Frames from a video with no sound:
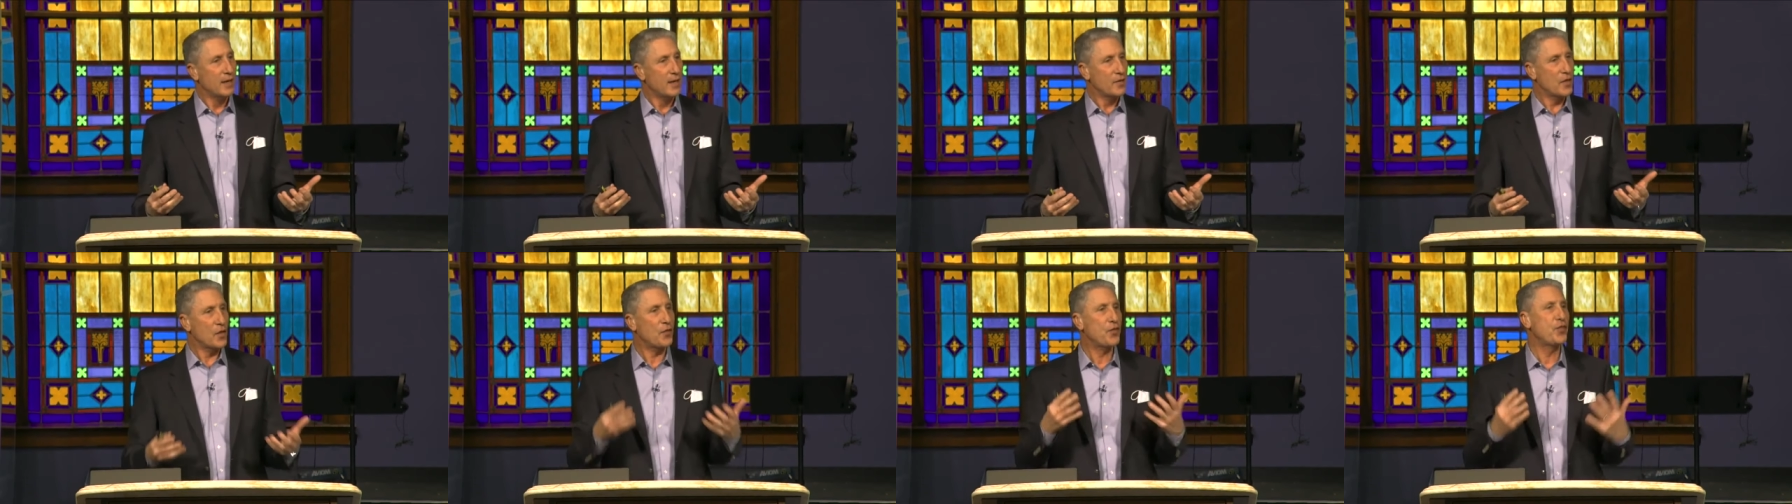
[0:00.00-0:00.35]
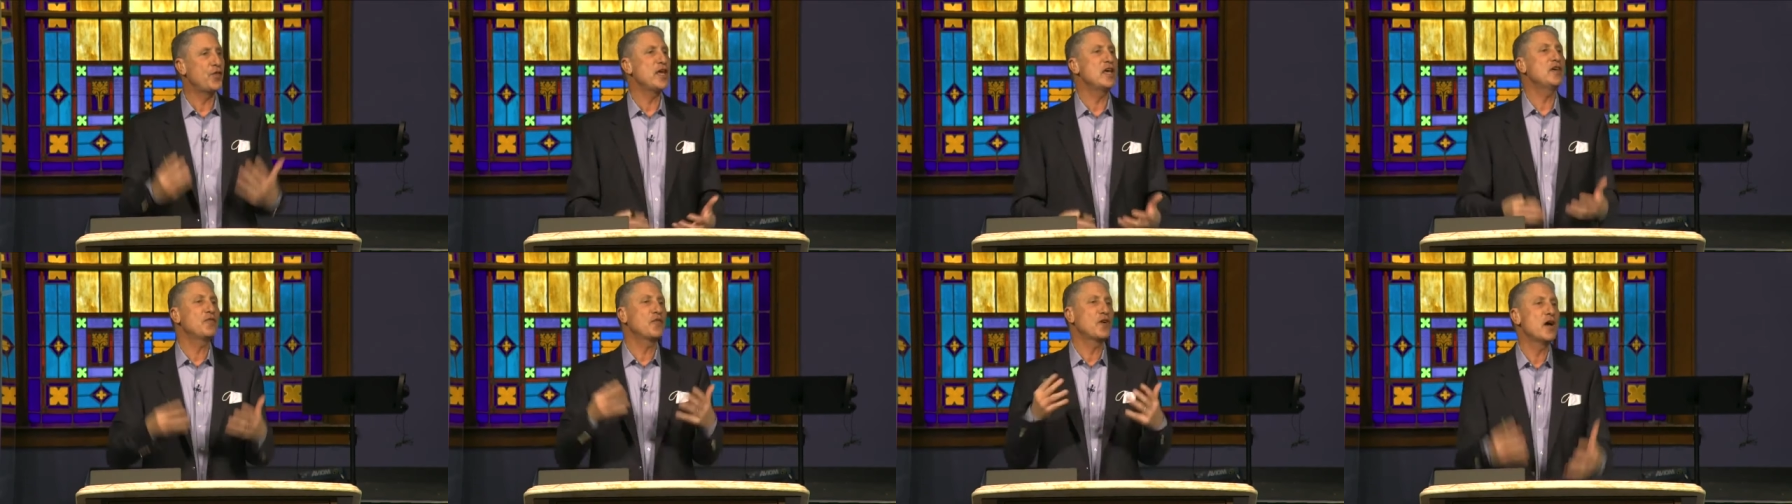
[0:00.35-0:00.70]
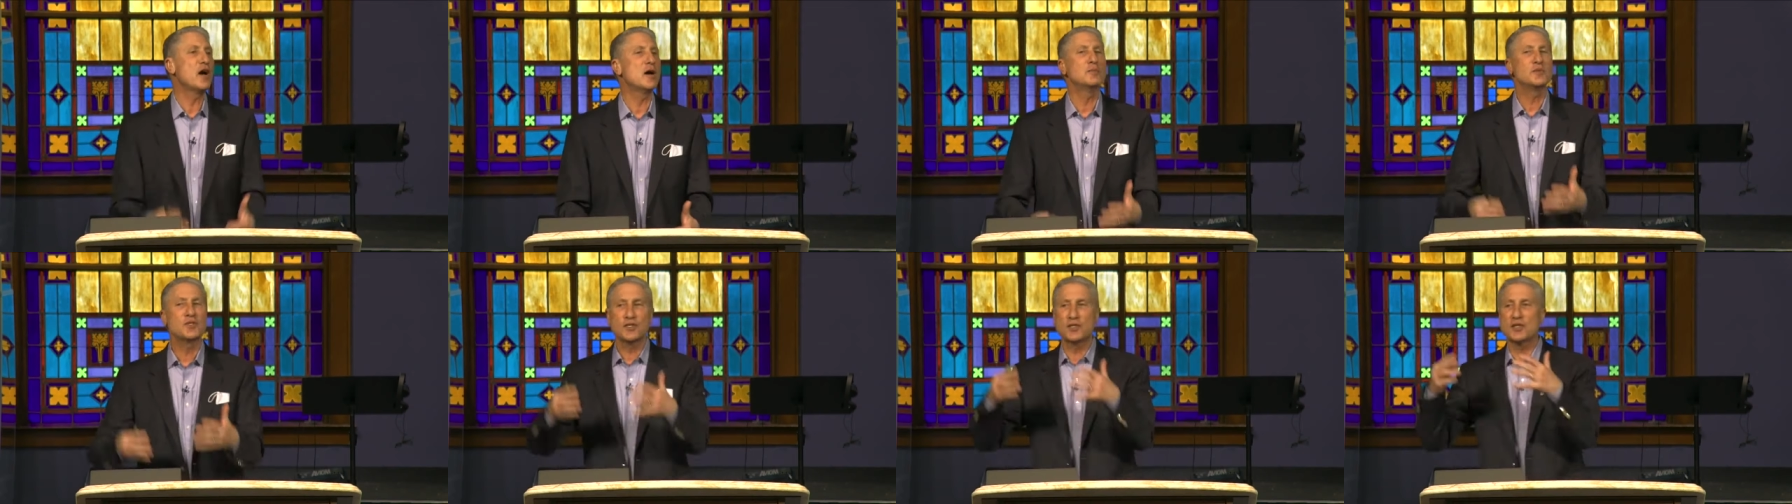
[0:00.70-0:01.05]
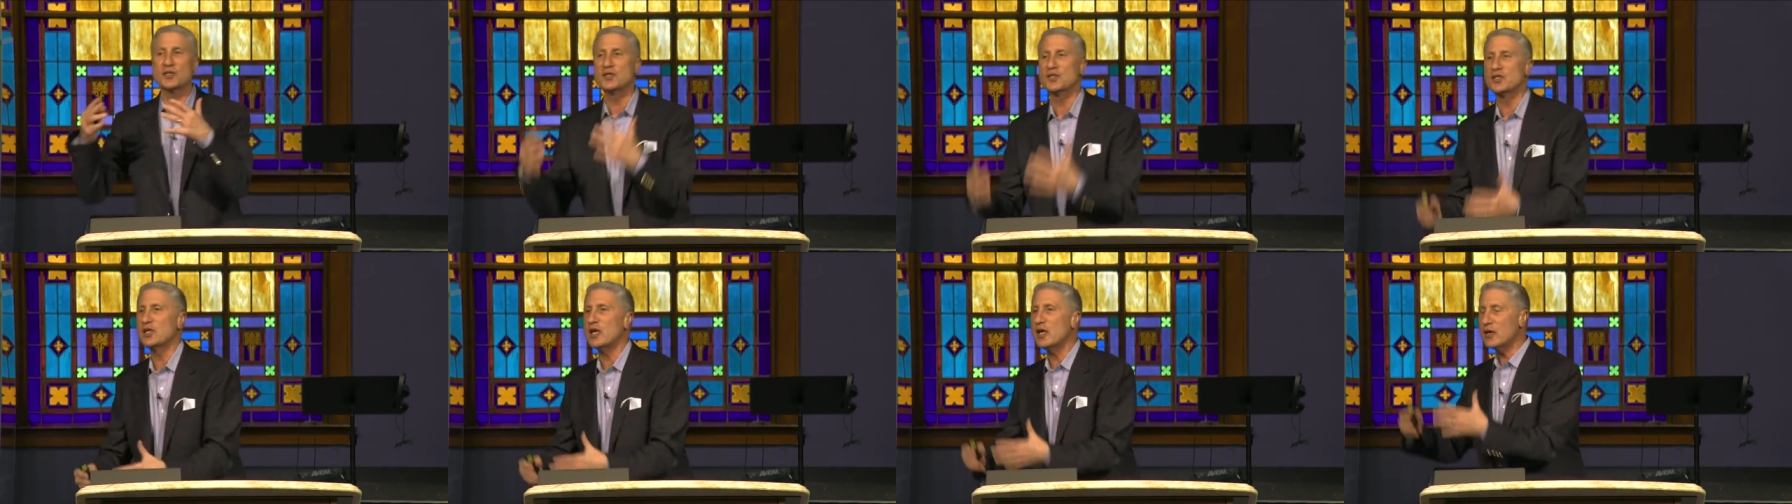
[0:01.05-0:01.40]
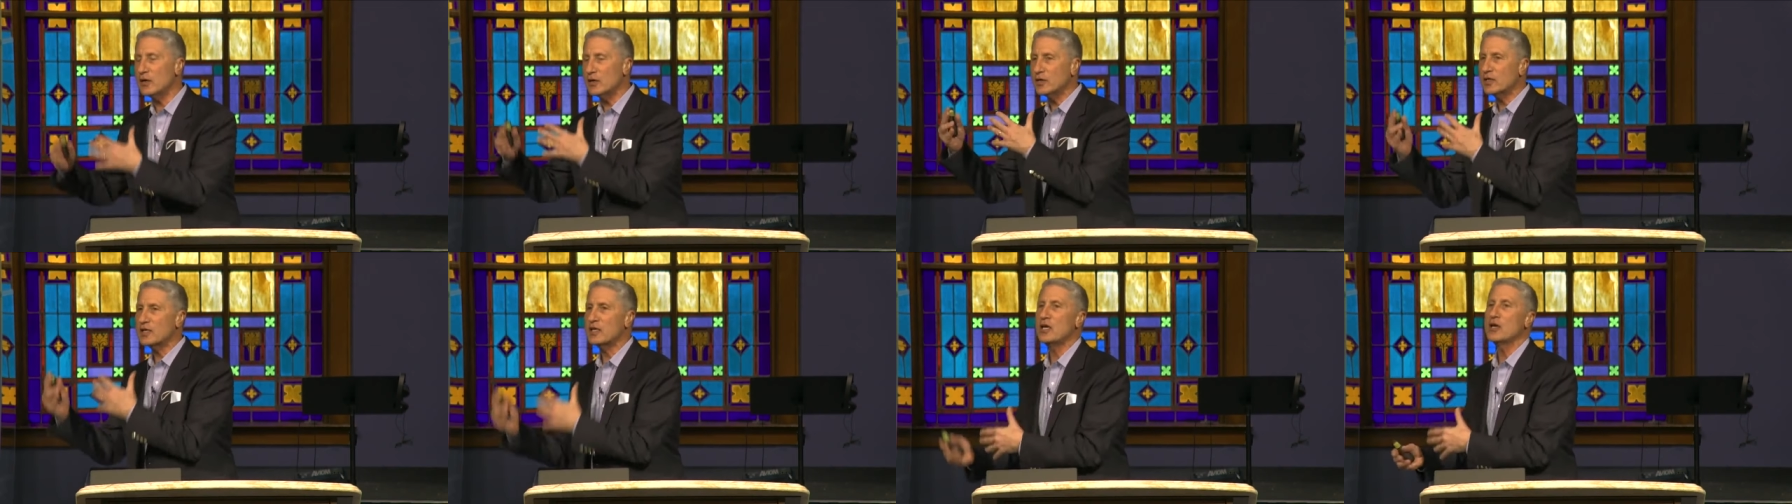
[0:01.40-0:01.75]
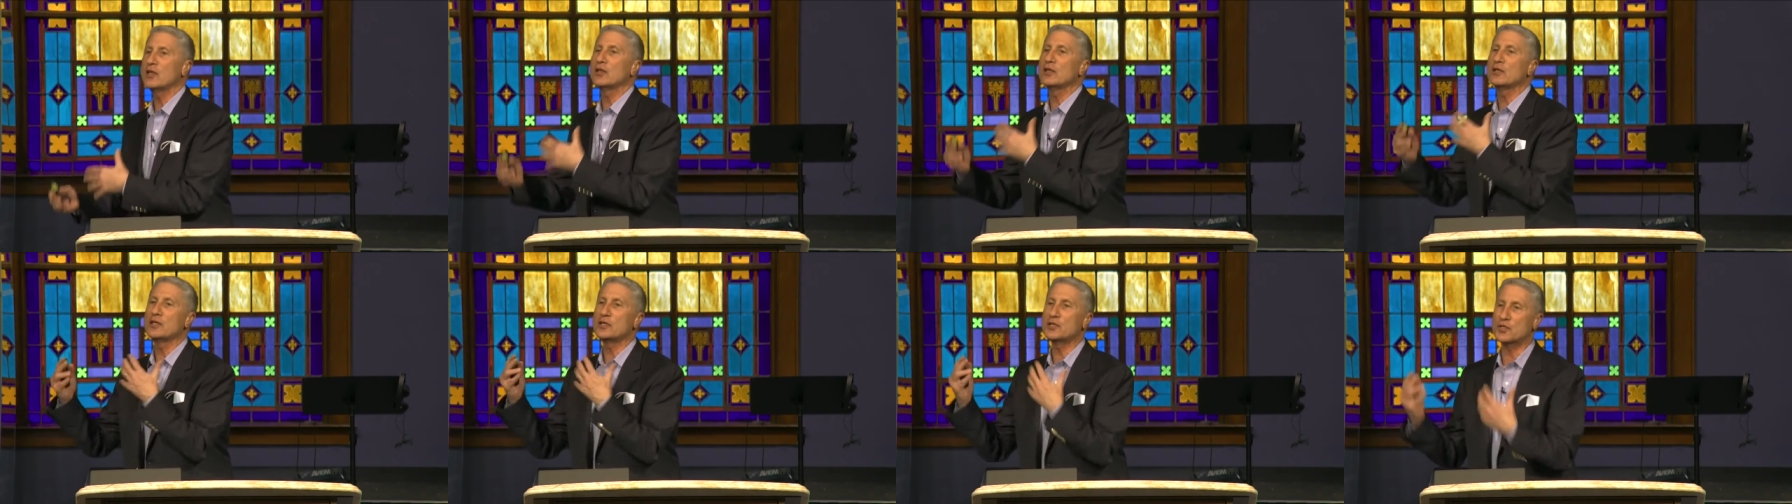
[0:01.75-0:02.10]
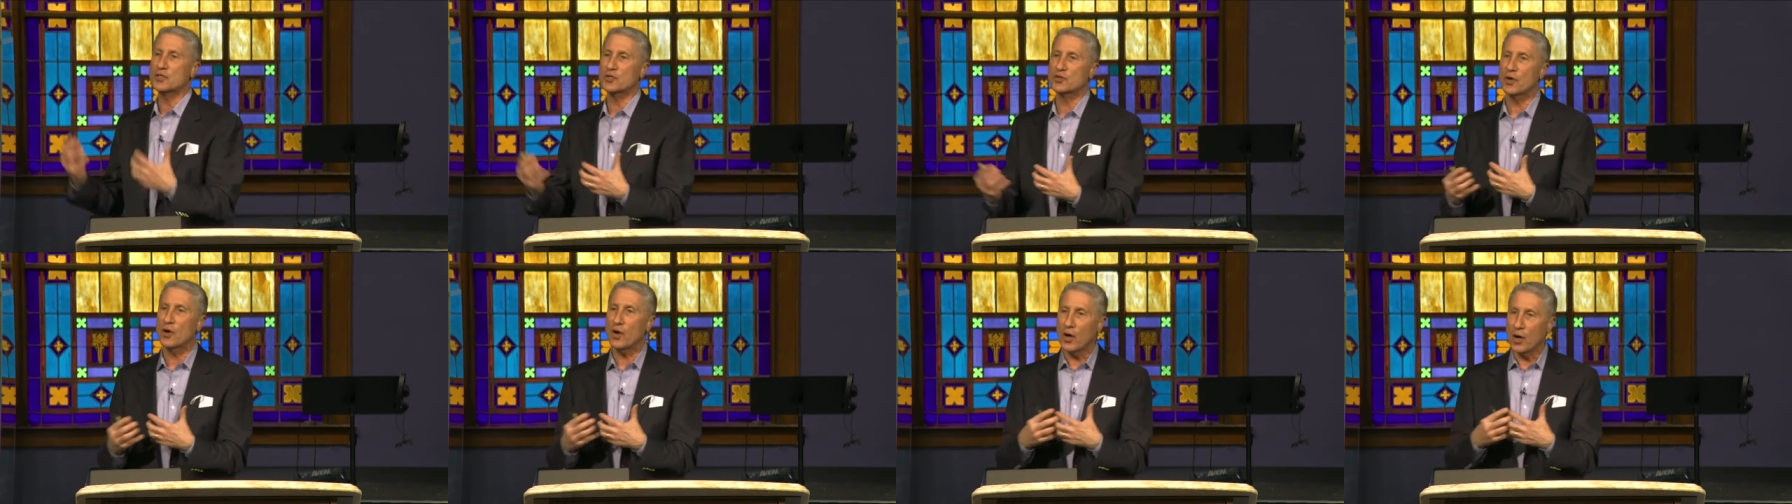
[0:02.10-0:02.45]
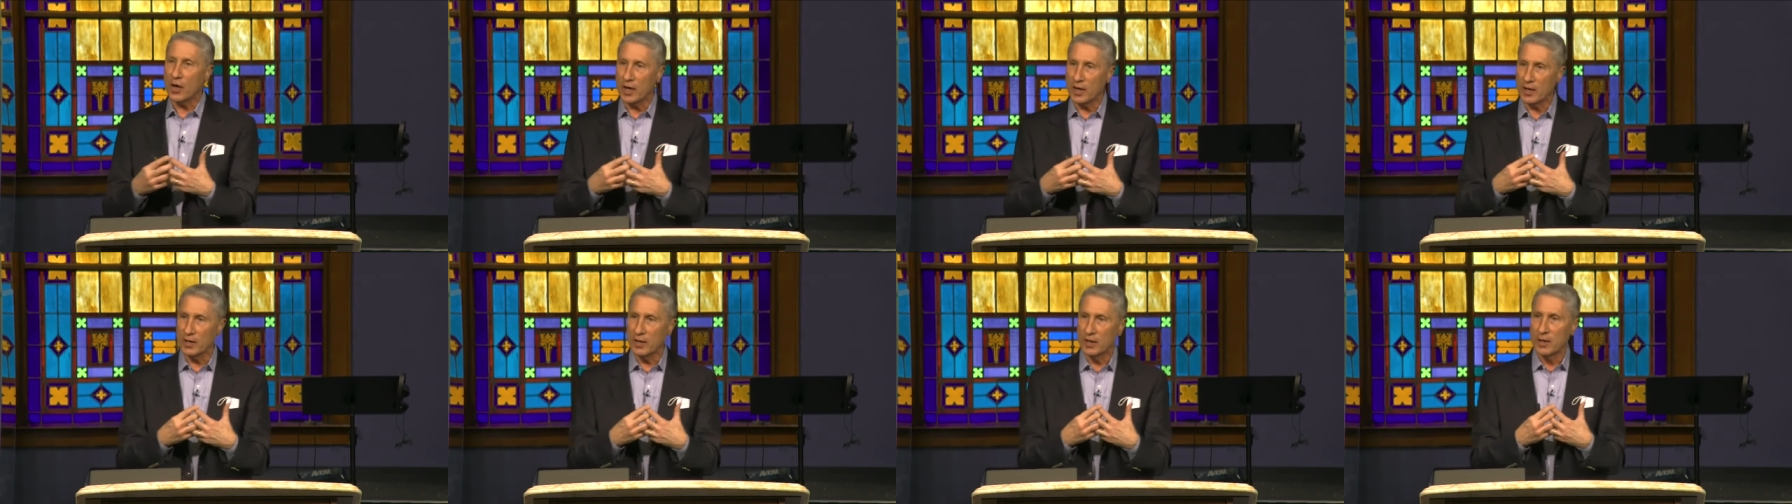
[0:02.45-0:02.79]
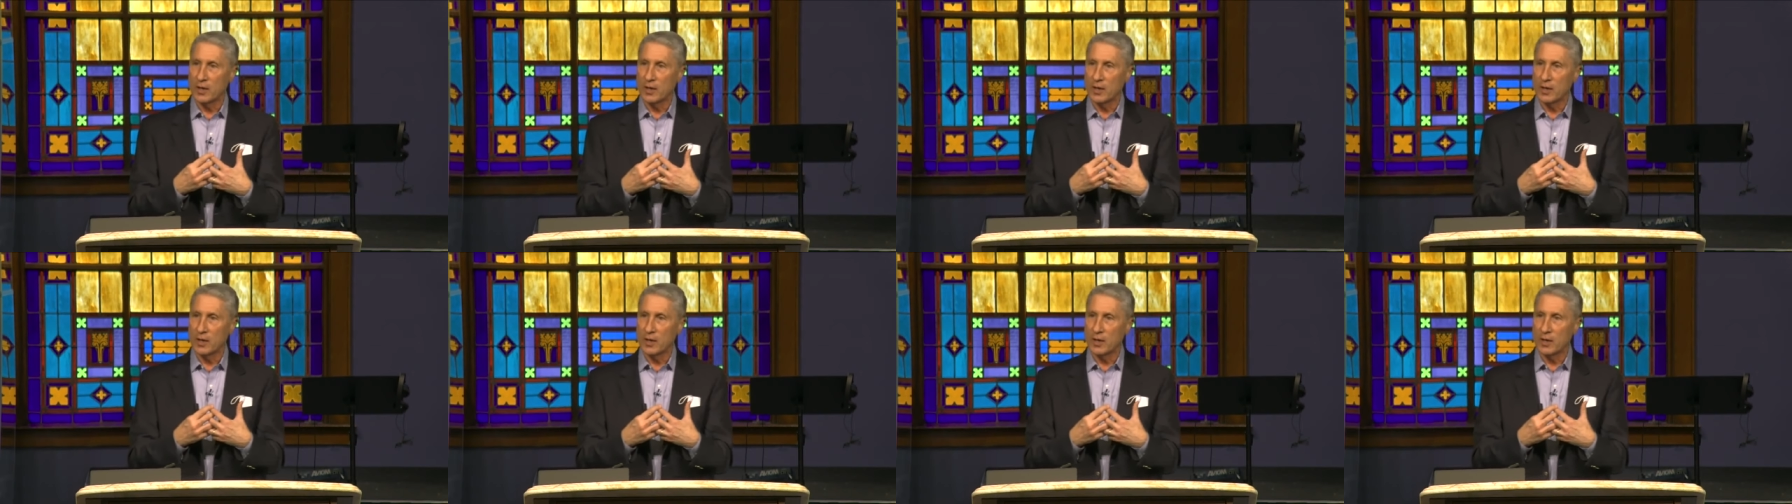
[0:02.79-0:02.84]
The thief comes to steal, kill, and destroy.